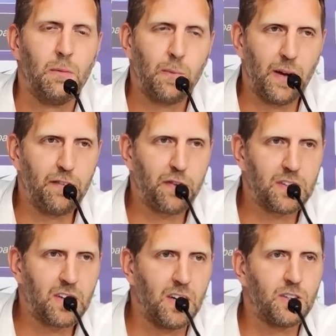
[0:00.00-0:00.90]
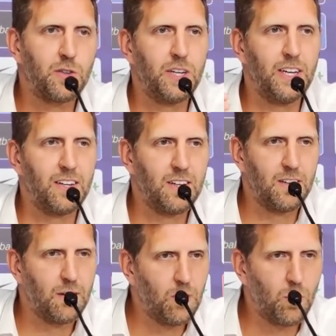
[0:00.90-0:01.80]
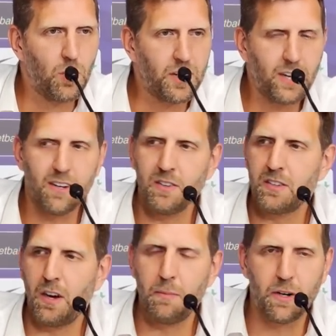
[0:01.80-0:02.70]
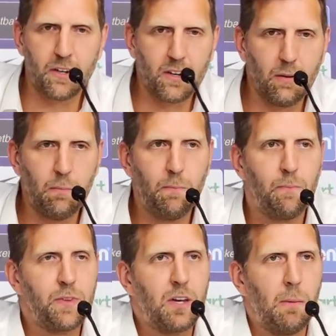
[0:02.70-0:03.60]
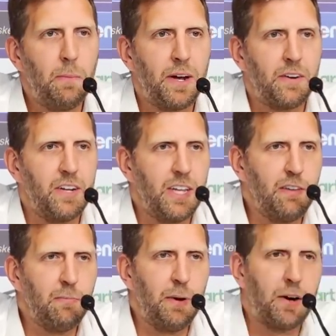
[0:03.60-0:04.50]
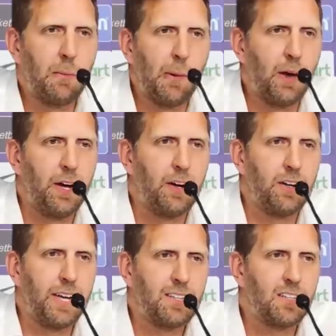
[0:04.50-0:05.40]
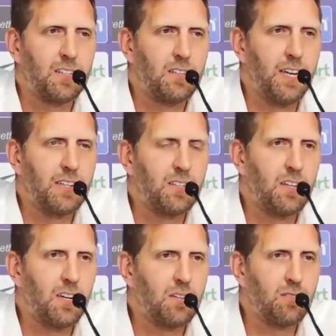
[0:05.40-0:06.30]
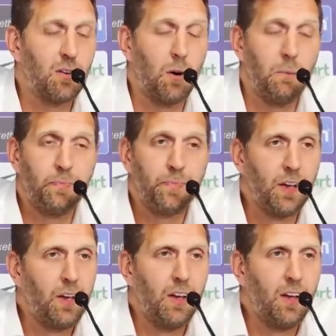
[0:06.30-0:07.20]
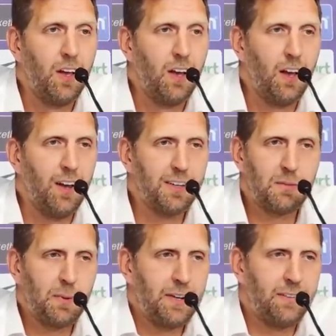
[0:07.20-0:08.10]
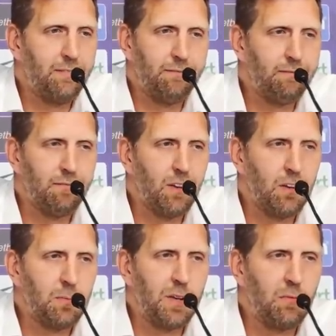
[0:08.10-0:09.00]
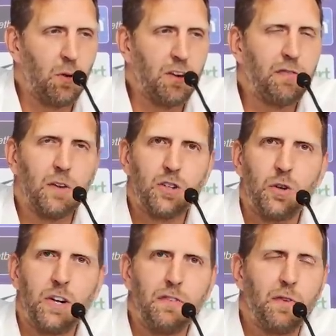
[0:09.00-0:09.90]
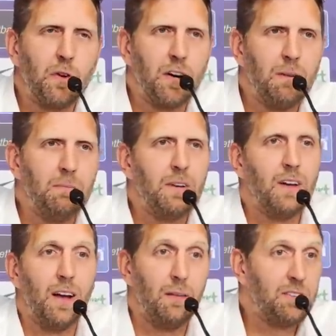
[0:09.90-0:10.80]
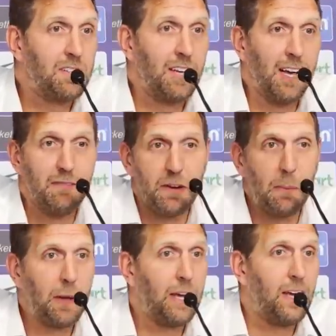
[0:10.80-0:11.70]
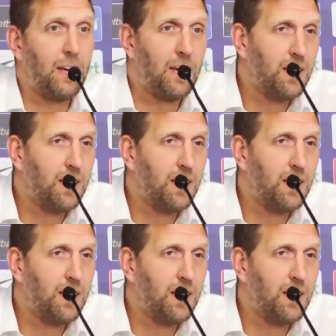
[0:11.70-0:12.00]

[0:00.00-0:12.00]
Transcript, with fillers: play for his country, work in the summer, become better, even better player next next year. So it's been it's been a wonderful journey for him. Obviously M V P,